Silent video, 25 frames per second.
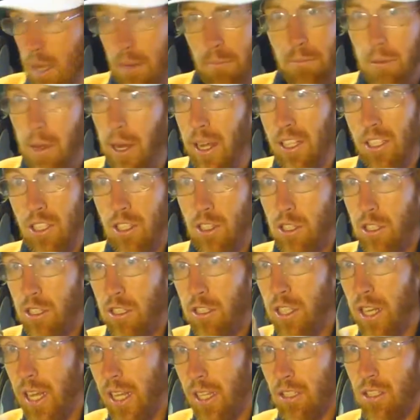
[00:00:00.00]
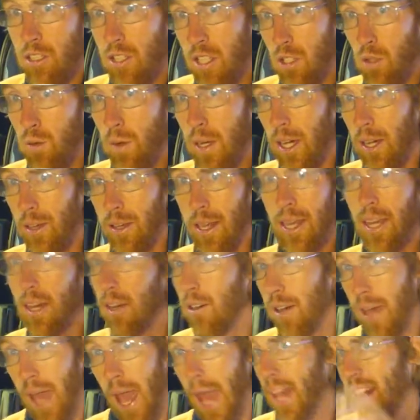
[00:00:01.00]
prankster channels as well.
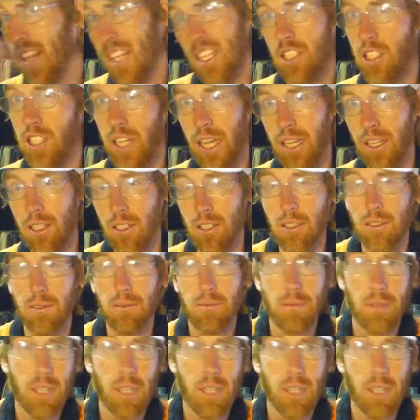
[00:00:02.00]
Hell, any channel.